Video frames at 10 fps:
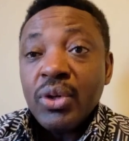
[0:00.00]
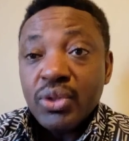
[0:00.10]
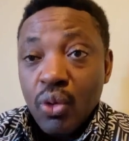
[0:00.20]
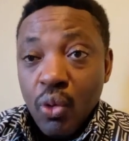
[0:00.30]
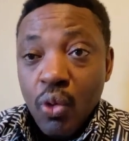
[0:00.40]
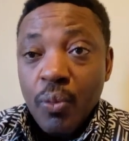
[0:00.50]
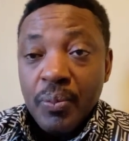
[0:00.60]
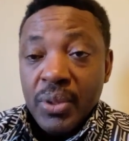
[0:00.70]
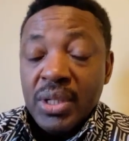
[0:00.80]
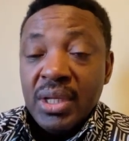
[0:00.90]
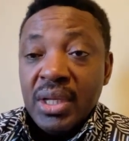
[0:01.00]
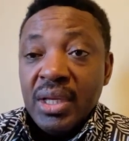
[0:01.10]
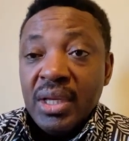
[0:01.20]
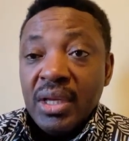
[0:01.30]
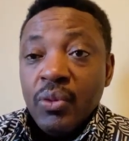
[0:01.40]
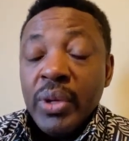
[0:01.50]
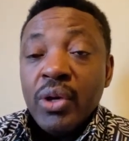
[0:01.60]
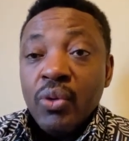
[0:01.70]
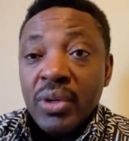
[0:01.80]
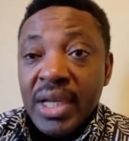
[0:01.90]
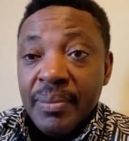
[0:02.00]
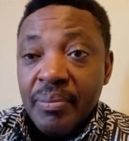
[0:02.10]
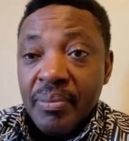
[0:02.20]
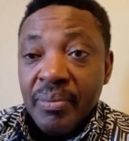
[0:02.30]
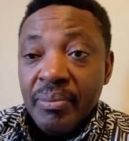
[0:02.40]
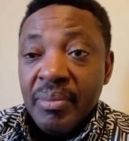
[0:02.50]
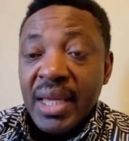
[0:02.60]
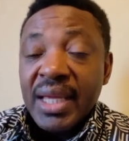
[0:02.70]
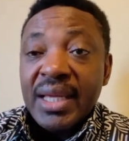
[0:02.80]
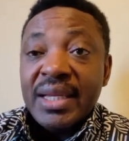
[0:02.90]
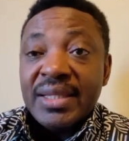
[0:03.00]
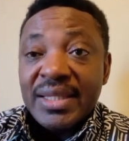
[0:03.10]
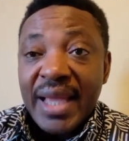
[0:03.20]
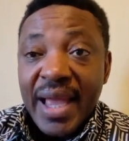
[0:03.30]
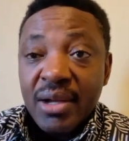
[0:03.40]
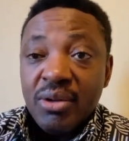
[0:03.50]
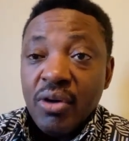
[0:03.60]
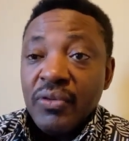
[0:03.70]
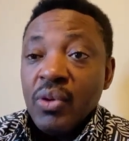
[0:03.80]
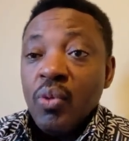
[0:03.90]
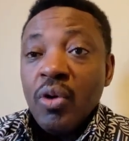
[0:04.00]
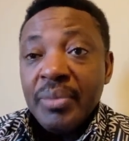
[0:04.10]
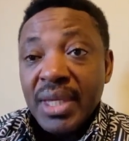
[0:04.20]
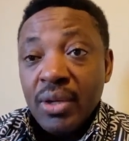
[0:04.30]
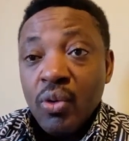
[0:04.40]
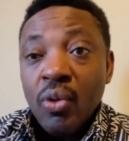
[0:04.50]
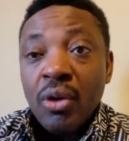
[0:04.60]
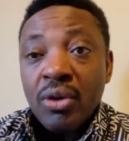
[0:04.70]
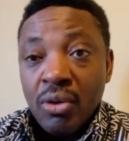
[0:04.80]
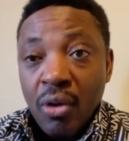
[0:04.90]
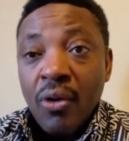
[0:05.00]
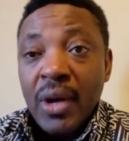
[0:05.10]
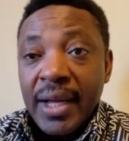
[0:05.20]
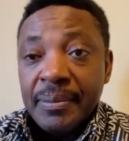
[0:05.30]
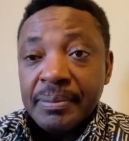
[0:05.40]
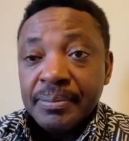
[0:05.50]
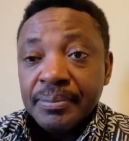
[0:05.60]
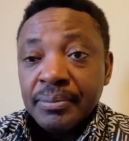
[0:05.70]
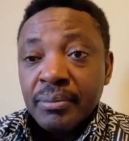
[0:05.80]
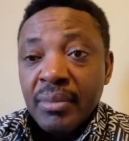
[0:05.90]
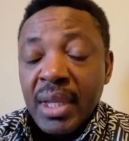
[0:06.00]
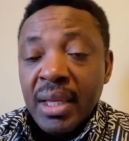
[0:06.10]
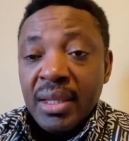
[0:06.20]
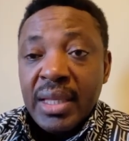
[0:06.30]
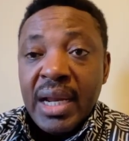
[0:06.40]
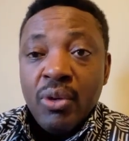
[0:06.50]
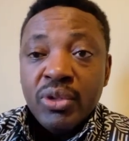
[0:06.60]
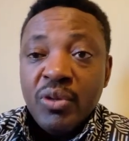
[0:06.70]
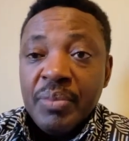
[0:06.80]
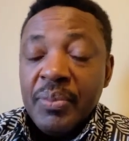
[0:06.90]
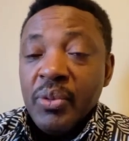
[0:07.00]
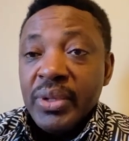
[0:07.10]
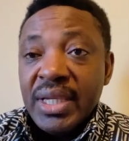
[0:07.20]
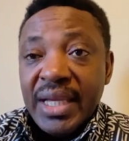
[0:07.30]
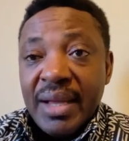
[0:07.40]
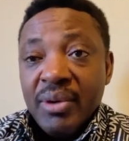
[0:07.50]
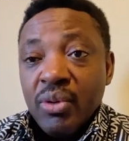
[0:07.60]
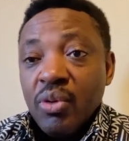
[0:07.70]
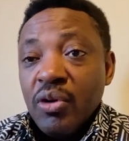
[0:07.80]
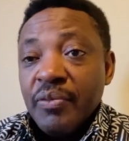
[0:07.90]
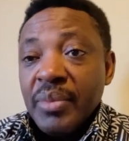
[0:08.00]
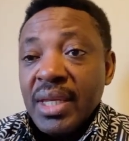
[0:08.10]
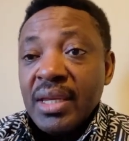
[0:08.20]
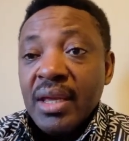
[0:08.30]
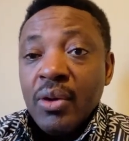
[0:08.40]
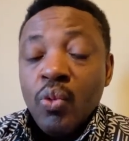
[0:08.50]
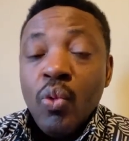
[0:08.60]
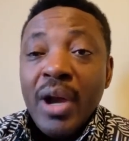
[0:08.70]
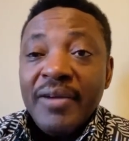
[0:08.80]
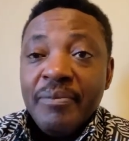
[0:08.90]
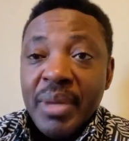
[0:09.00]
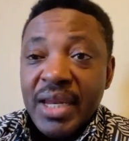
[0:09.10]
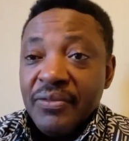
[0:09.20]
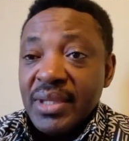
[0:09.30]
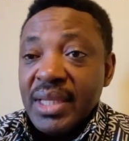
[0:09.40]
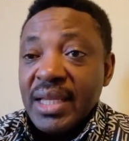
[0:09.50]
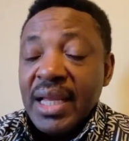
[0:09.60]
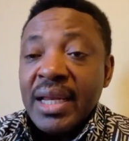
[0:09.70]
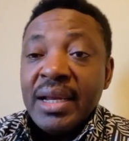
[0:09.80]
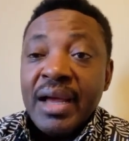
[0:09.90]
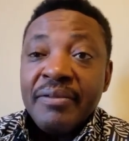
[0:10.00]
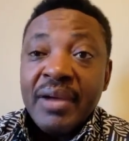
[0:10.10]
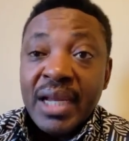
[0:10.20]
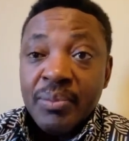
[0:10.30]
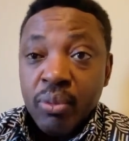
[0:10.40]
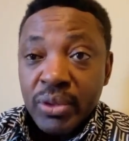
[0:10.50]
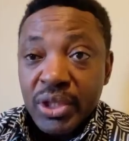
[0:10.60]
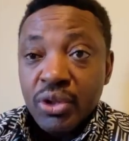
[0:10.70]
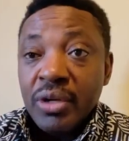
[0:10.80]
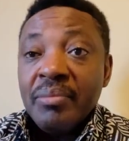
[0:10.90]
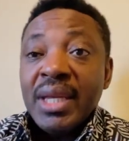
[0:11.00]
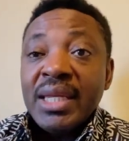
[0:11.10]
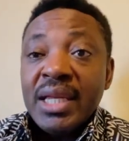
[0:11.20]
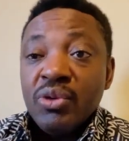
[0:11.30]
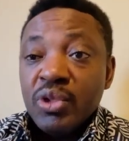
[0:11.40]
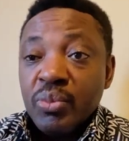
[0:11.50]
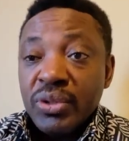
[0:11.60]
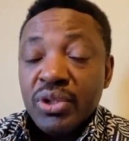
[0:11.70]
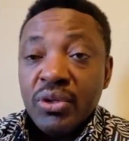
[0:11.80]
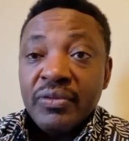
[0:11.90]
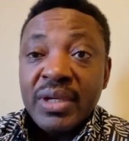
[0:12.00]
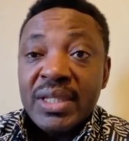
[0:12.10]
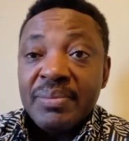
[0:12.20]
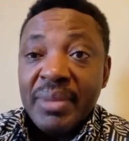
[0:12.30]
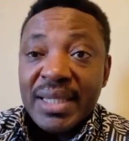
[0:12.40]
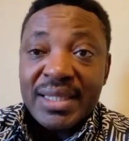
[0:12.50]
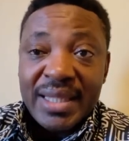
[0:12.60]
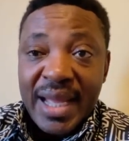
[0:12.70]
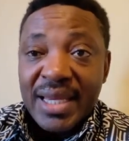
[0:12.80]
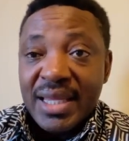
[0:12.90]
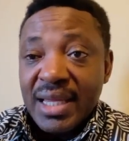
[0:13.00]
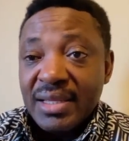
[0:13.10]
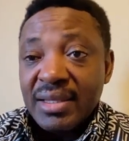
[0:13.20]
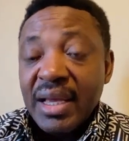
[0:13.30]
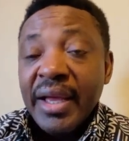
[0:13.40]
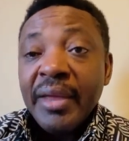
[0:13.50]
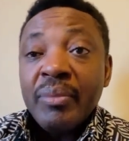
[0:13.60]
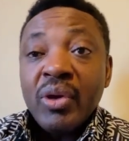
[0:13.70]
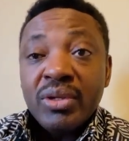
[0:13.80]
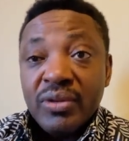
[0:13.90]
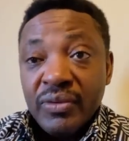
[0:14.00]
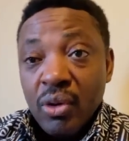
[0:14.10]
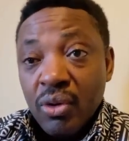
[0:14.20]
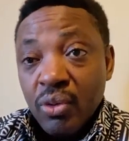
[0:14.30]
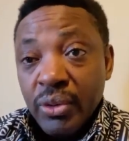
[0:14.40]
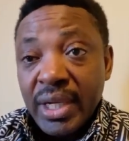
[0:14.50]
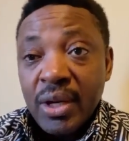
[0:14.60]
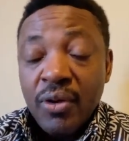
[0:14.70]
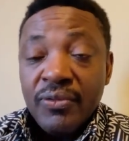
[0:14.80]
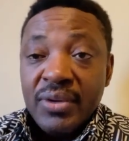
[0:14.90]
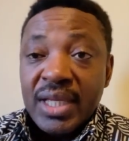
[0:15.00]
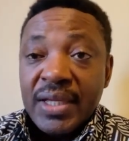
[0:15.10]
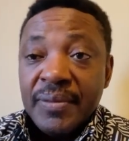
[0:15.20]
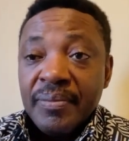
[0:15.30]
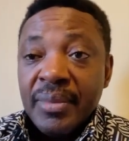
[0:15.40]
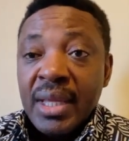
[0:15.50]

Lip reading: false hope, where you can only make the cycle of the war make it go on longer. There are also people within the Cameroon government who have benefited and have had position, maintained those positions for these past 9 years because of the ongoing conflict.